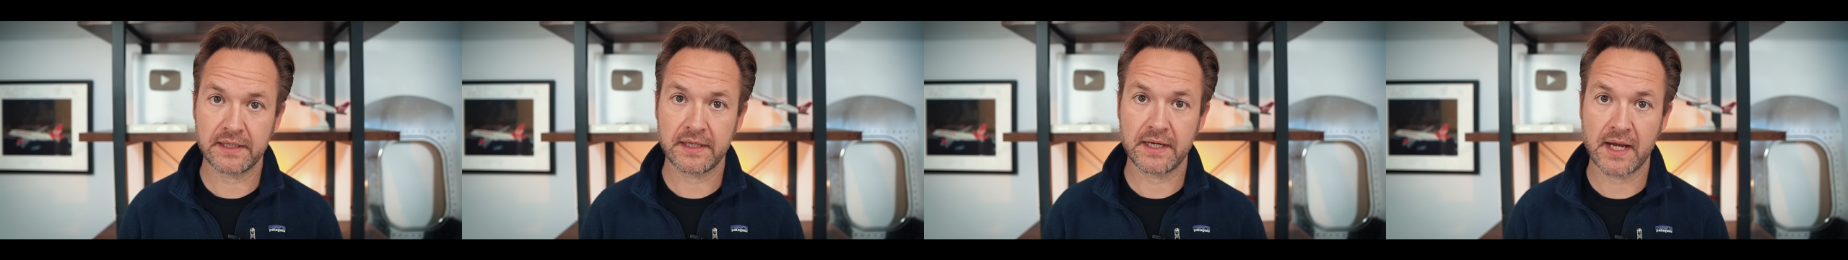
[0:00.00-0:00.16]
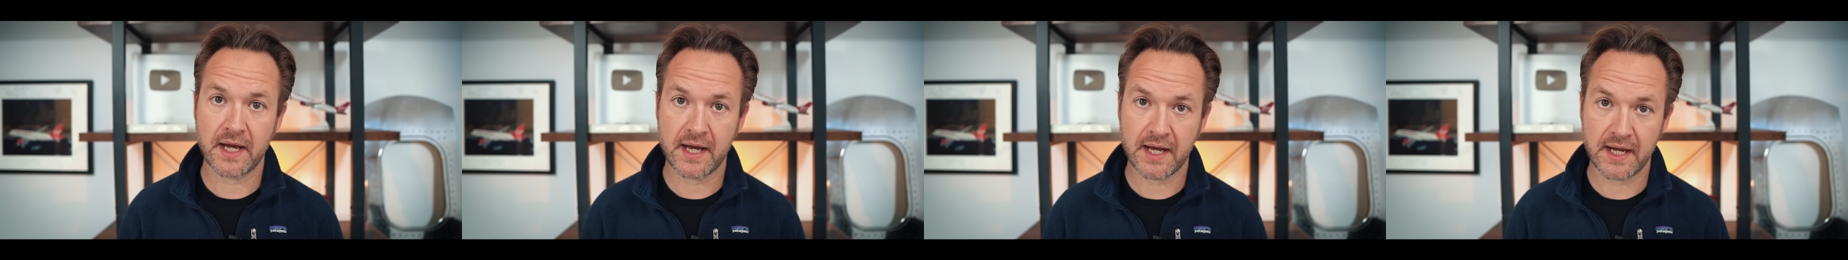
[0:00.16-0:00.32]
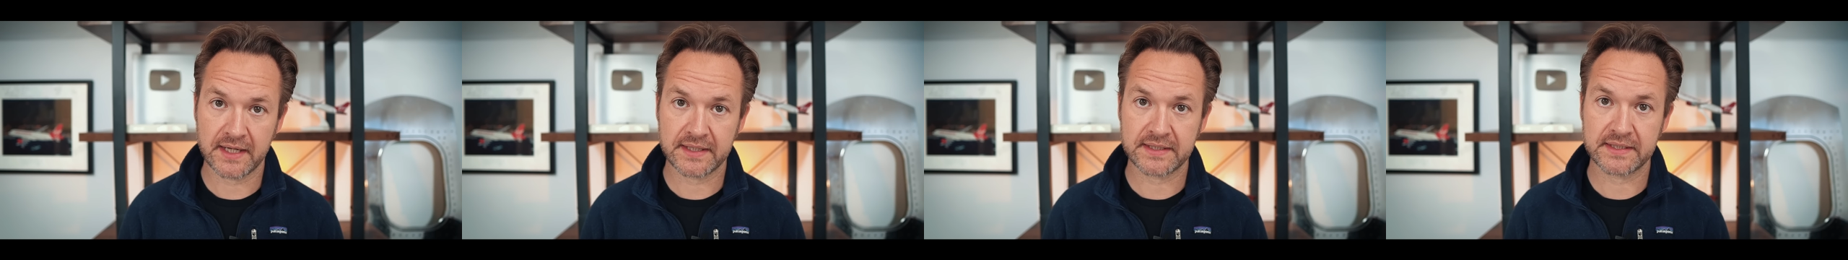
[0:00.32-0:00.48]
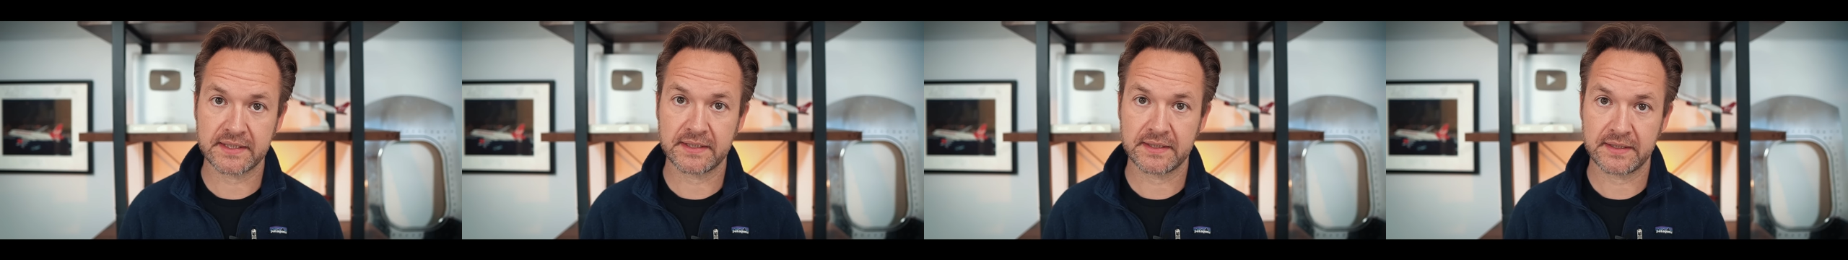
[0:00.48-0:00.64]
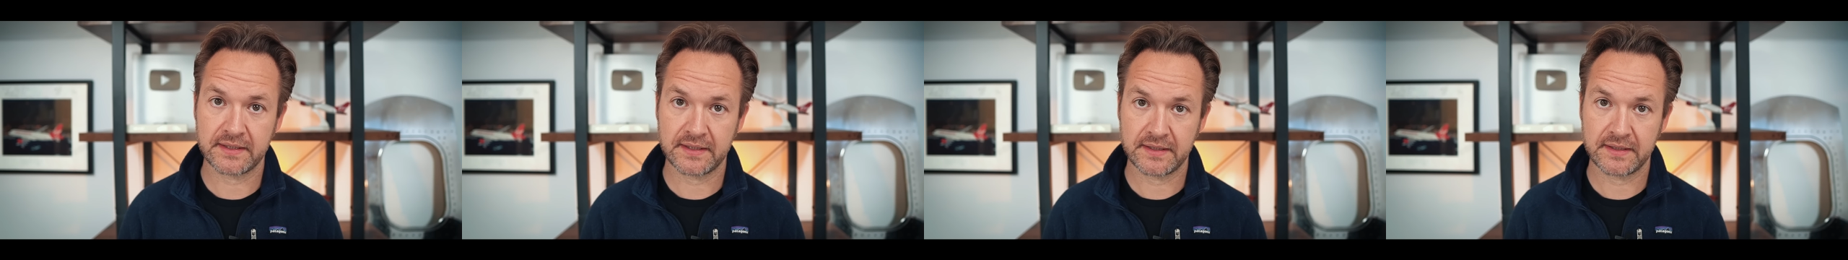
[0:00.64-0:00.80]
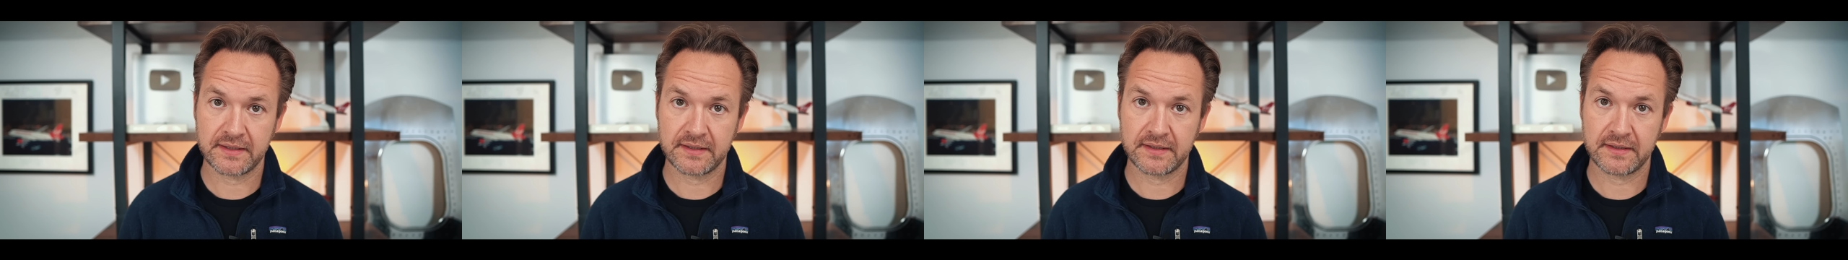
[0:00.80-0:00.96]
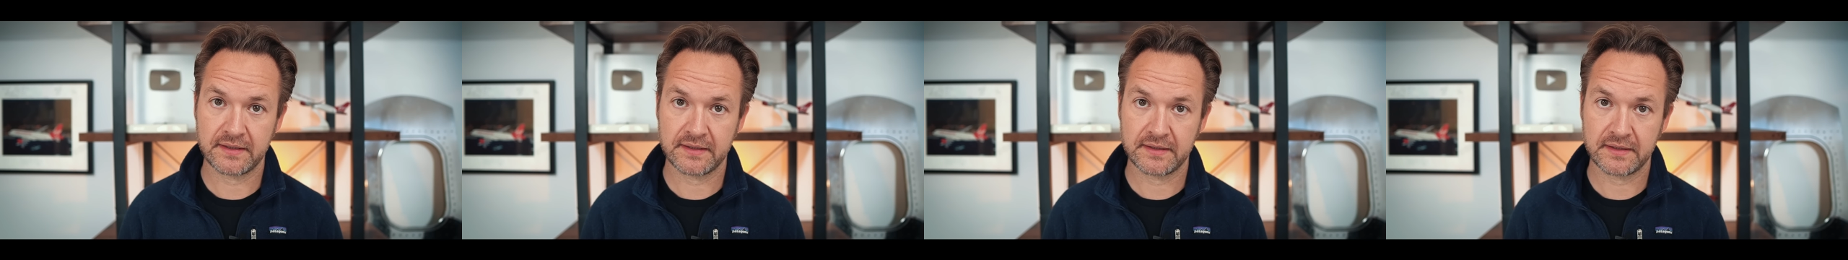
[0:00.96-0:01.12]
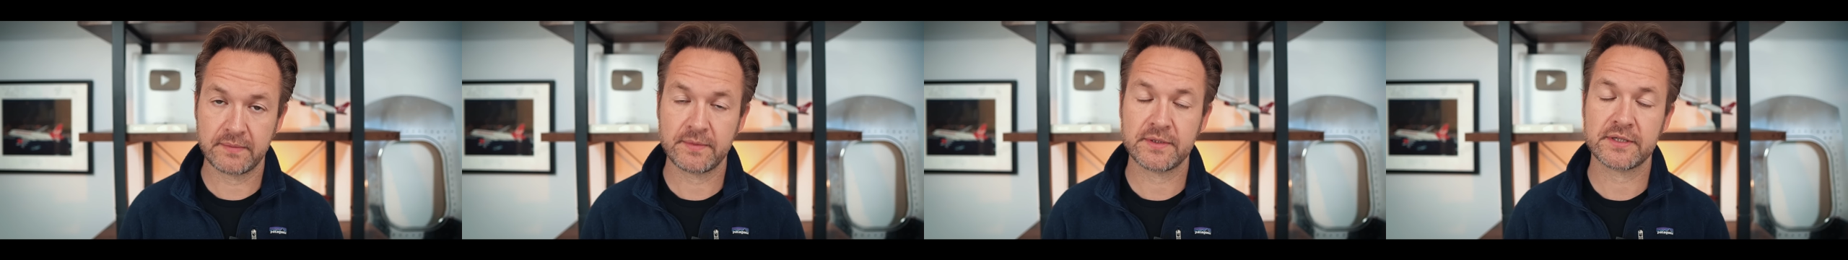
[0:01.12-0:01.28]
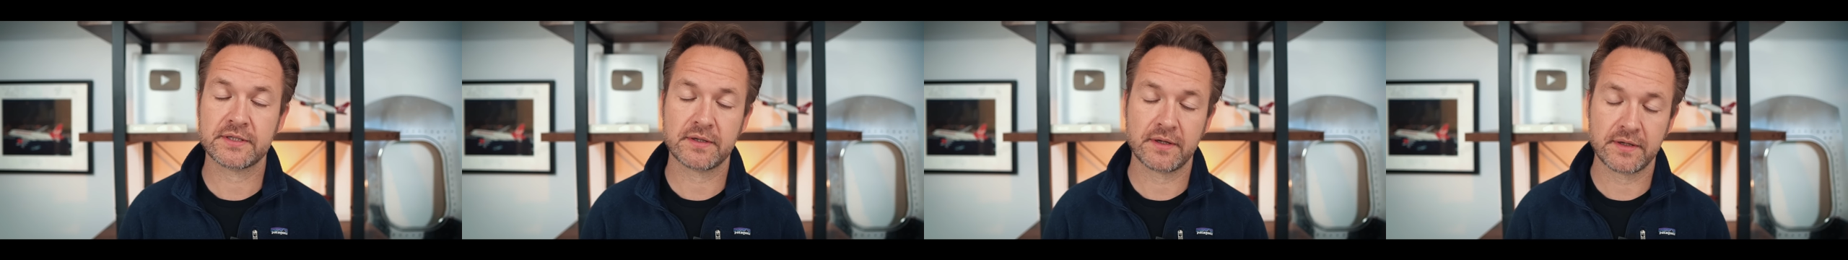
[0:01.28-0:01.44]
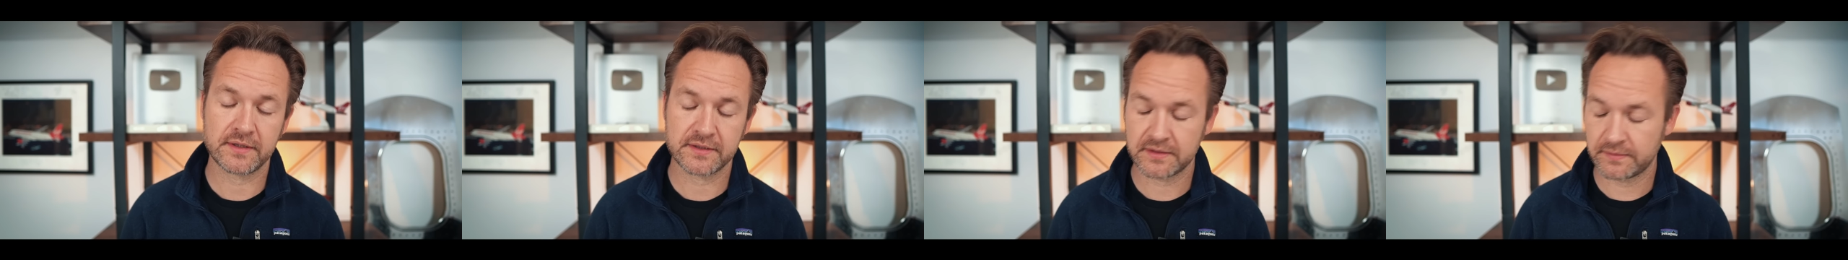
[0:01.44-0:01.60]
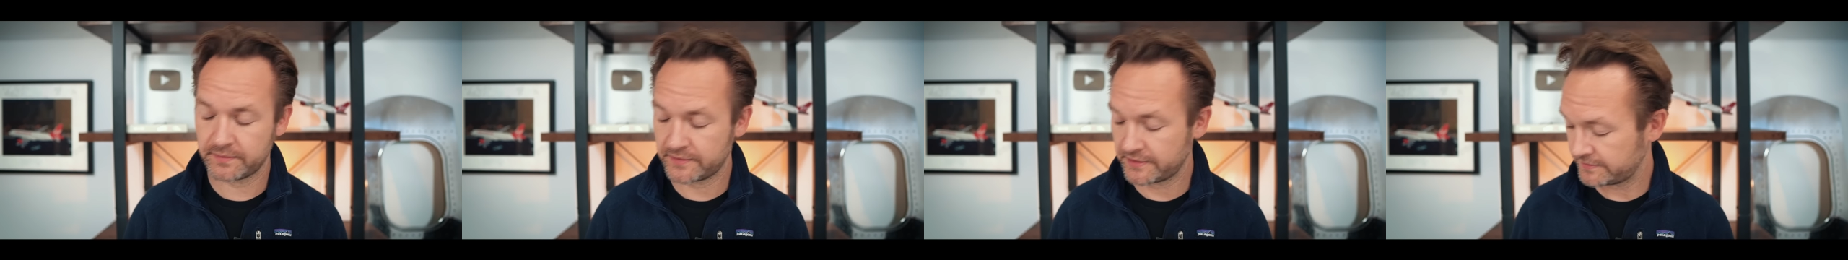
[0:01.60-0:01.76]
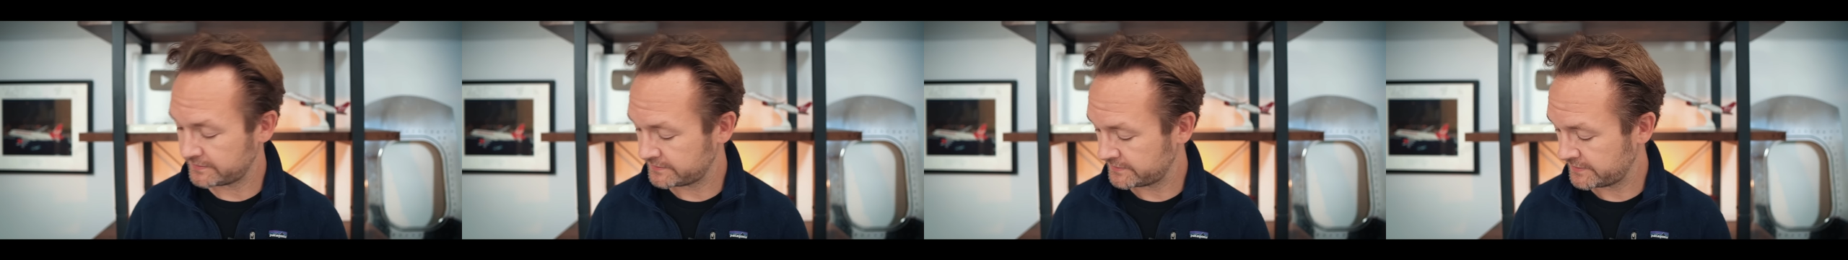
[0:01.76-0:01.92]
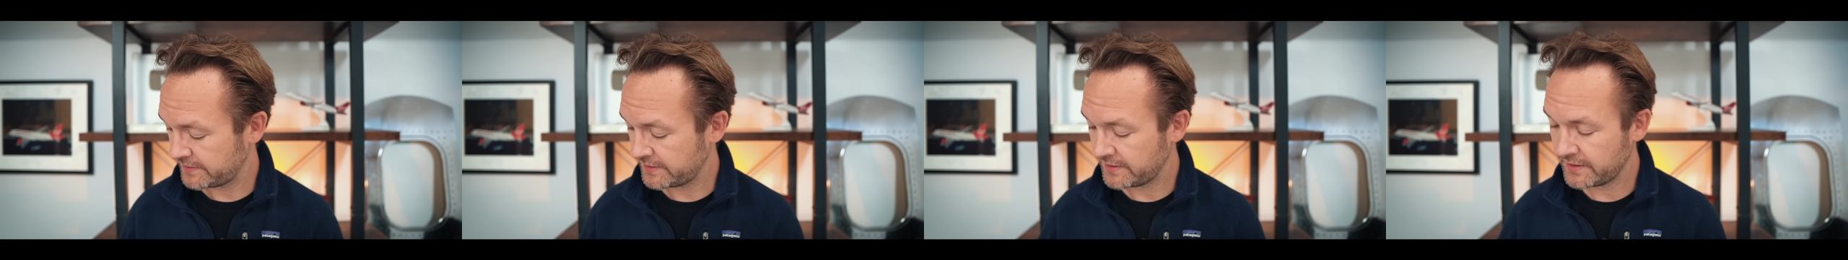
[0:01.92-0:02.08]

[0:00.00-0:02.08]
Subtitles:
not. Let me show you something.